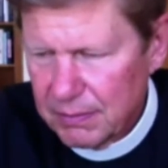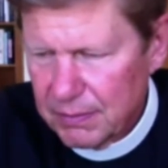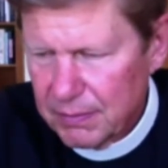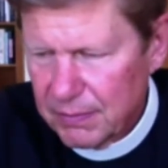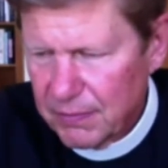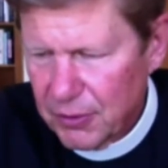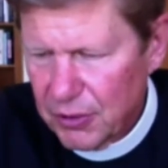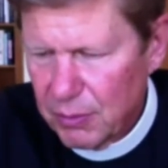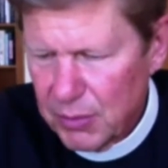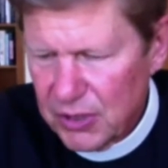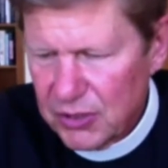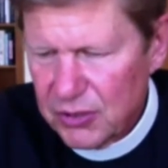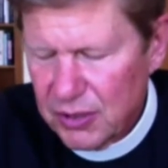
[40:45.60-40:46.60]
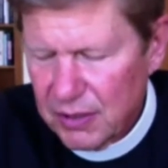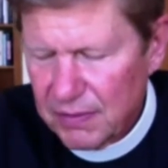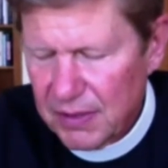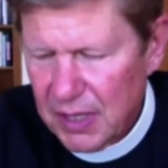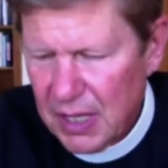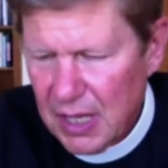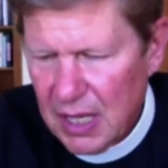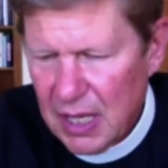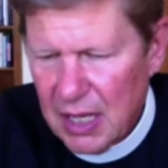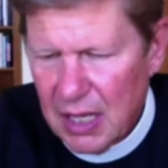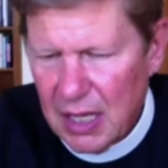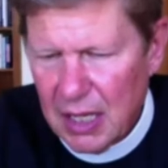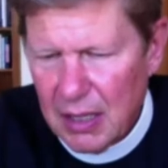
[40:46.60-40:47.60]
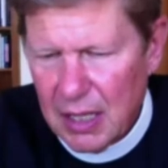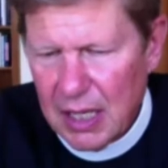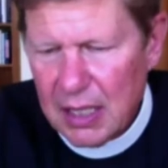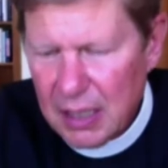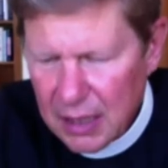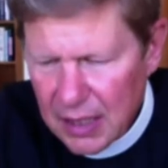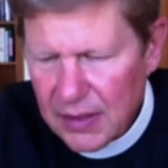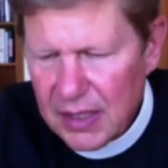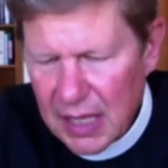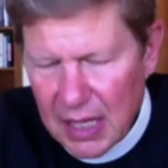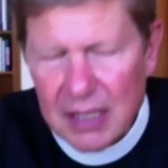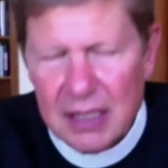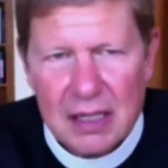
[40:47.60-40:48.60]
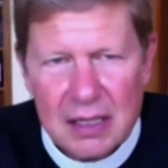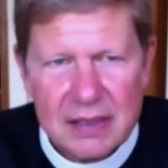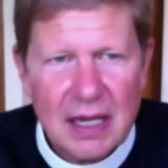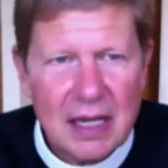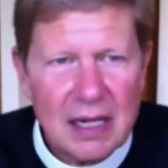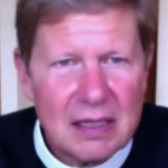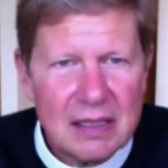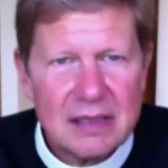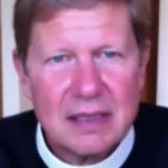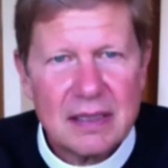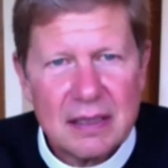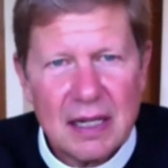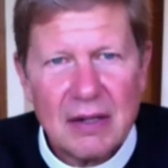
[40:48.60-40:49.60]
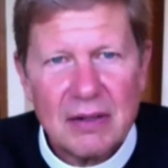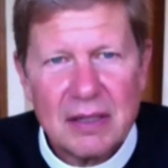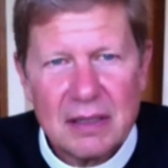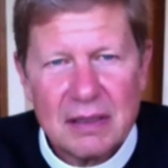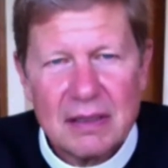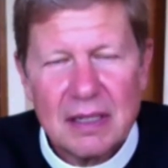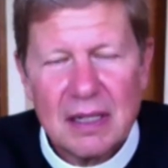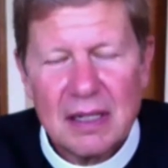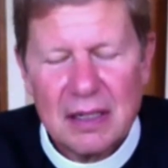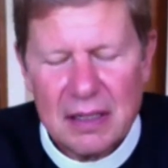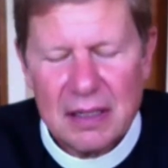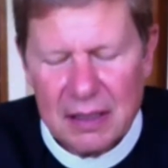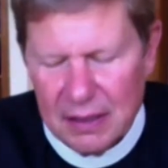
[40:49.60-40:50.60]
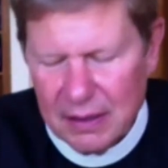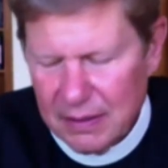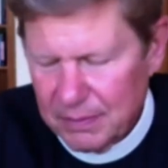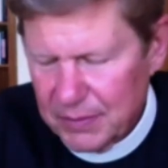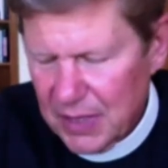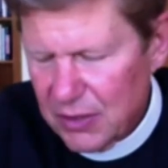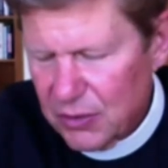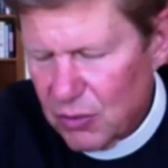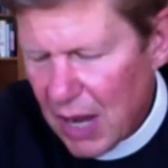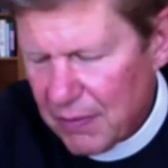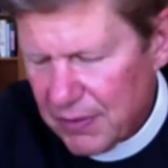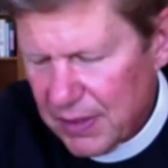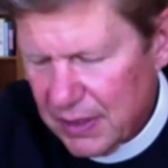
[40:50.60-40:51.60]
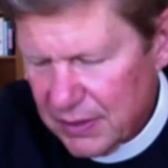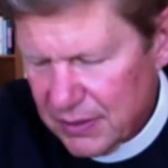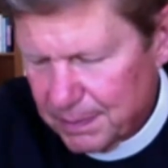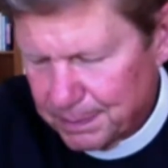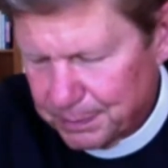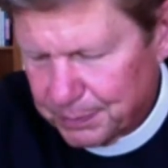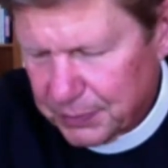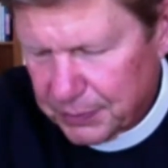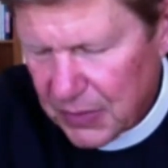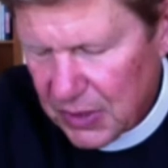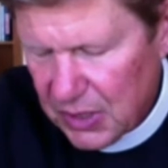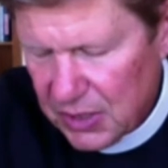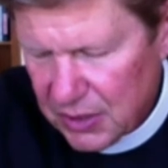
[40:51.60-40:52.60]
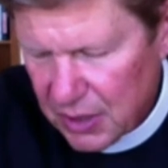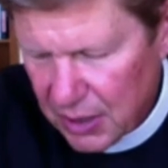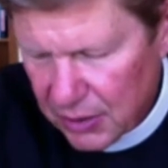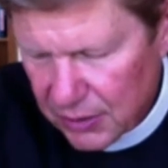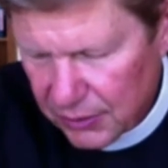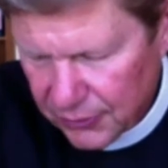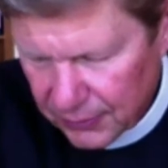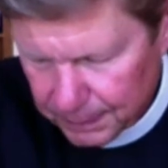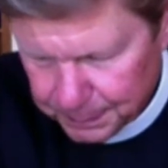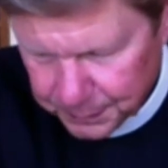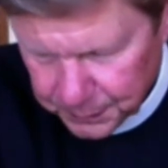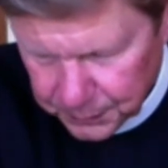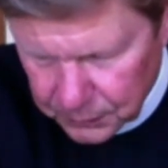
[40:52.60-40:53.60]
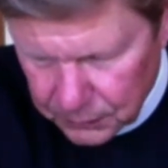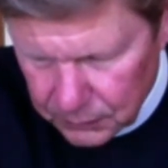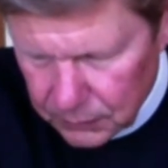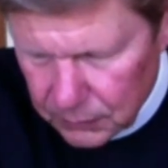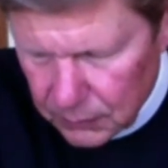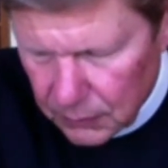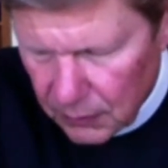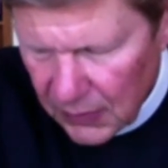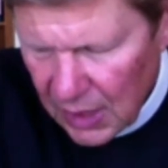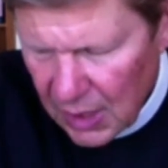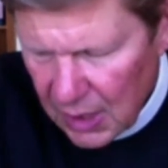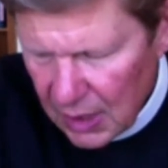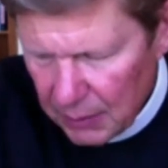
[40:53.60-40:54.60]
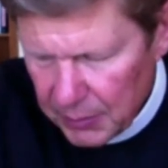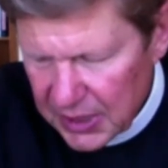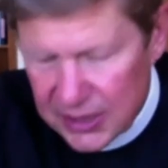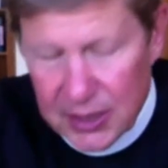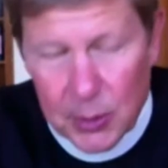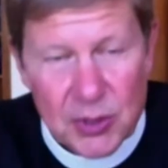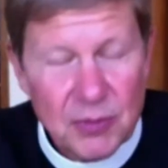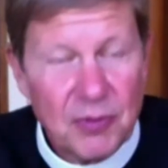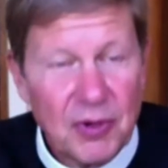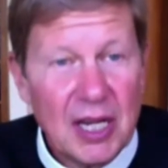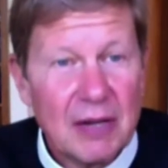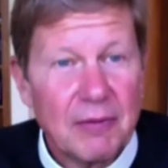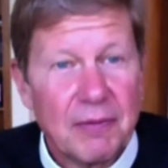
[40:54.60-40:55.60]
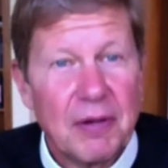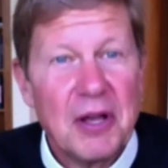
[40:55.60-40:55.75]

further mischief. In the end, he decided to sit down and draft these articles because he was afraid of